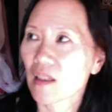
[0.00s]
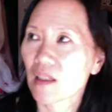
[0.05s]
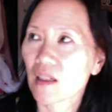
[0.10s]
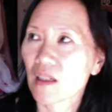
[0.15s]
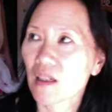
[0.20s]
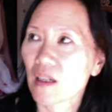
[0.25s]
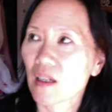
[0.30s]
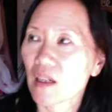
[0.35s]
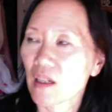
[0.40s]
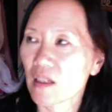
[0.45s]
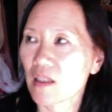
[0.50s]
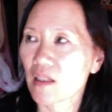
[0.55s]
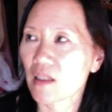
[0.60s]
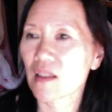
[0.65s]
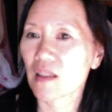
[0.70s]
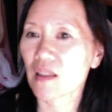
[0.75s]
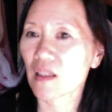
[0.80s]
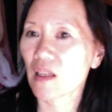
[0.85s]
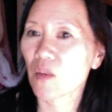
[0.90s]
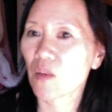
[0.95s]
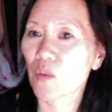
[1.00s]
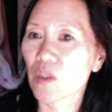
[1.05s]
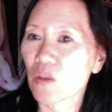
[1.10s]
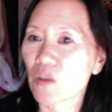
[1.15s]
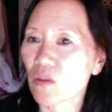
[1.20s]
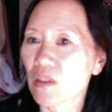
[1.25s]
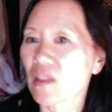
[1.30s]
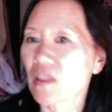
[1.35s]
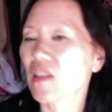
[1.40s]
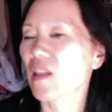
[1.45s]
us, and we
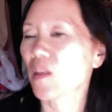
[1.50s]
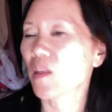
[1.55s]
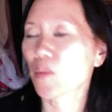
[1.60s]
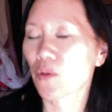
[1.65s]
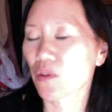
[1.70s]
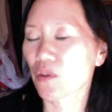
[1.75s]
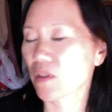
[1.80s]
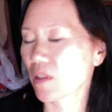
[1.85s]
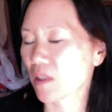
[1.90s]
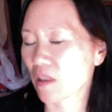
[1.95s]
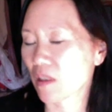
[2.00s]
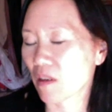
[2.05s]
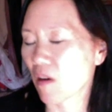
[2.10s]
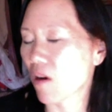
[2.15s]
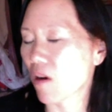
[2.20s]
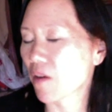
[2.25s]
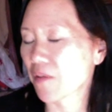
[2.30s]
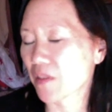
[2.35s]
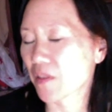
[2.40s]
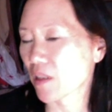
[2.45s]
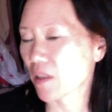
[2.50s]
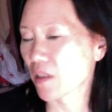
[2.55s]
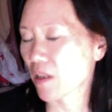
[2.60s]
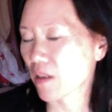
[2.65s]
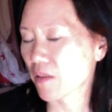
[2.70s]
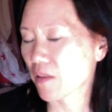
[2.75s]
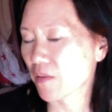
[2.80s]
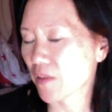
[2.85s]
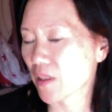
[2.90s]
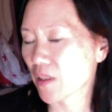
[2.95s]
don't see that person often
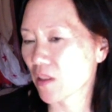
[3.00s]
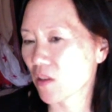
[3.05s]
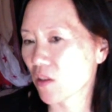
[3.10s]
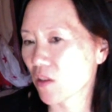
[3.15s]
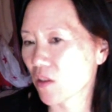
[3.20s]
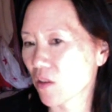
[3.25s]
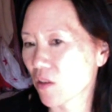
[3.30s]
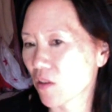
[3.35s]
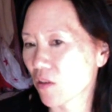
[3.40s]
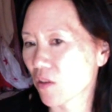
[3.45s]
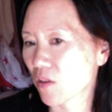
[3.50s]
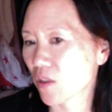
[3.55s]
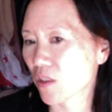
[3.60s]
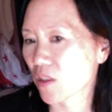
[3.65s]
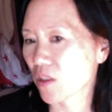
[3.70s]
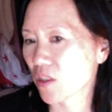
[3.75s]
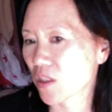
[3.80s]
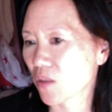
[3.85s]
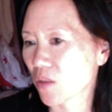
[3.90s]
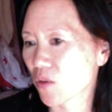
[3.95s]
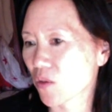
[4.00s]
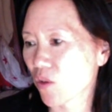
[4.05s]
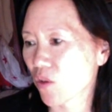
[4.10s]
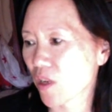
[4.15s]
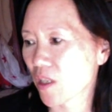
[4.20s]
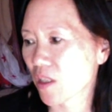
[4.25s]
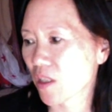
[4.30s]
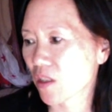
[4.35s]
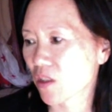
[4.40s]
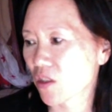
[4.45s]
enough. And so she was
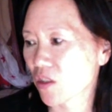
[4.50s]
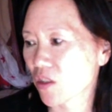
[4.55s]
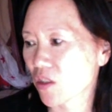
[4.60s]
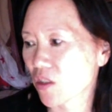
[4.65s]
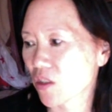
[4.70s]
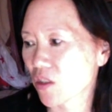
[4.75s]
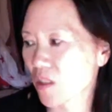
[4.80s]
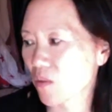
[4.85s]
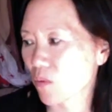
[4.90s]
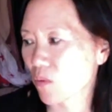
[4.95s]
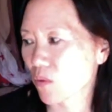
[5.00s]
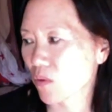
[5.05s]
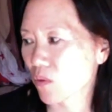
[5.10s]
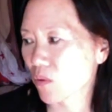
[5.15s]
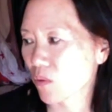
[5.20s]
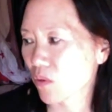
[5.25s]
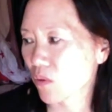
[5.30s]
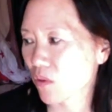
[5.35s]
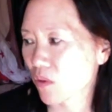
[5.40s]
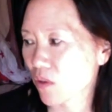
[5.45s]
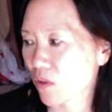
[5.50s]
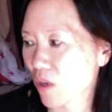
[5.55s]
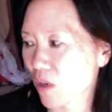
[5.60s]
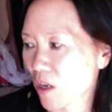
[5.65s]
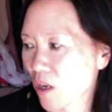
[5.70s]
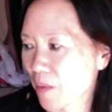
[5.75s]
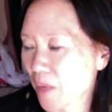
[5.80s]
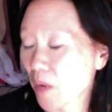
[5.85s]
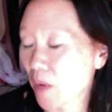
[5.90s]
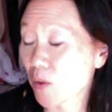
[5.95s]
crying because
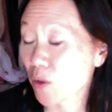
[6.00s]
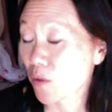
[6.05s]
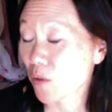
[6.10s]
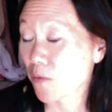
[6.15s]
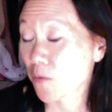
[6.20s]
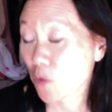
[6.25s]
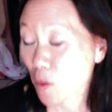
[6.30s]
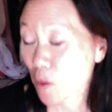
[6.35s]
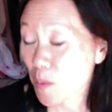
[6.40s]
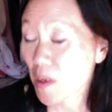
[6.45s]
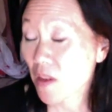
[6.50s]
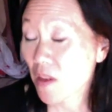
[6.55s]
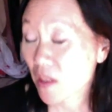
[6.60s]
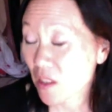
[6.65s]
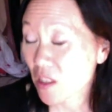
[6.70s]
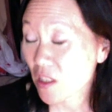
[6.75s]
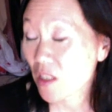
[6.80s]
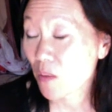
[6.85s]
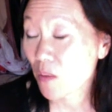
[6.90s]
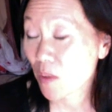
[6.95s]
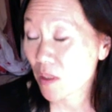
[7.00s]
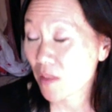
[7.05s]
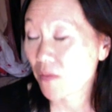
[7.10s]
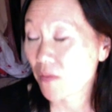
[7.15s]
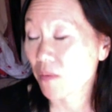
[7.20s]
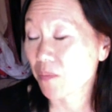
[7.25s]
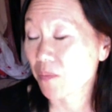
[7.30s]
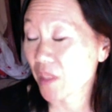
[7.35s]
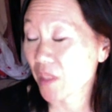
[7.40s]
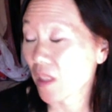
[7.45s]
I was confirming that she was a
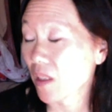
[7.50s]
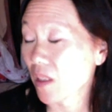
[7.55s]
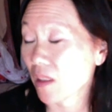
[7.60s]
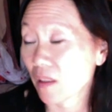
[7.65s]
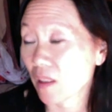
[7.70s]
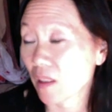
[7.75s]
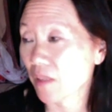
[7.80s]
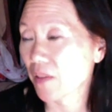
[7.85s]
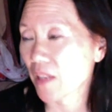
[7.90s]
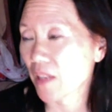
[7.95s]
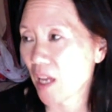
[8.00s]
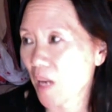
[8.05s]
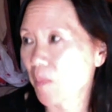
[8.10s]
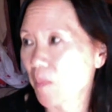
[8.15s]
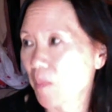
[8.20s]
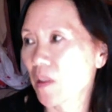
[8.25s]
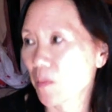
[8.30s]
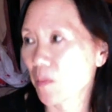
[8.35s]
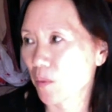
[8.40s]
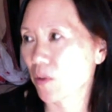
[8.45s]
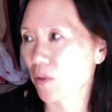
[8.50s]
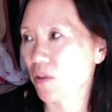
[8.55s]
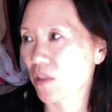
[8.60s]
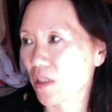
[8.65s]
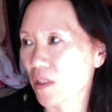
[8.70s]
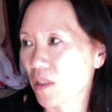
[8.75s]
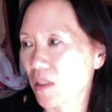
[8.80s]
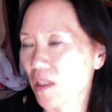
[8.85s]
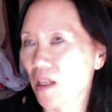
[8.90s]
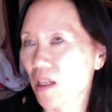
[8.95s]
loving, happy
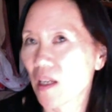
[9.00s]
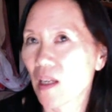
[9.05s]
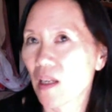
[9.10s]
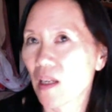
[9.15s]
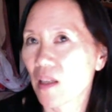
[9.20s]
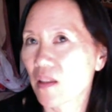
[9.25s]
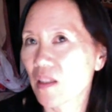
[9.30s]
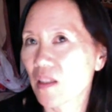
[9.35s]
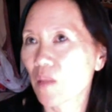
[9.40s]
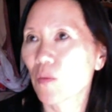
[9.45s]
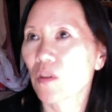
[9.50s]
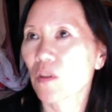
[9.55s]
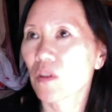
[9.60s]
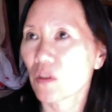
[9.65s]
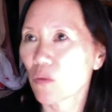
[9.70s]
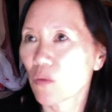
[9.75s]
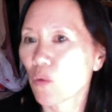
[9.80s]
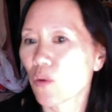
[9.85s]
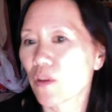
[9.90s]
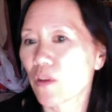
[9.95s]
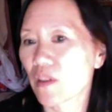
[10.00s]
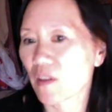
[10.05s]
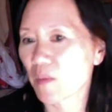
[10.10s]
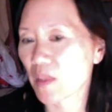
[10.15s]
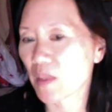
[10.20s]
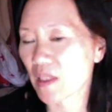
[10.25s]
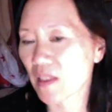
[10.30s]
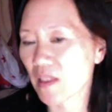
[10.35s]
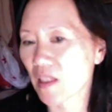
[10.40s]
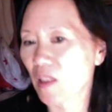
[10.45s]
person, someone worthy of
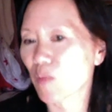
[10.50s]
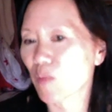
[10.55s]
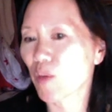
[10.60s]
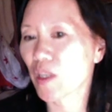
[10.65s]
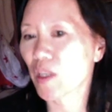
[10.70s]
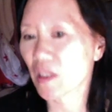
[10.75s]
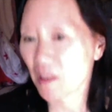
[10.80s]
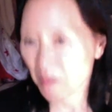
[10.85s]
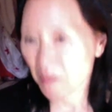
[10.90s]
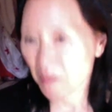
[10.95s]
being celebrated.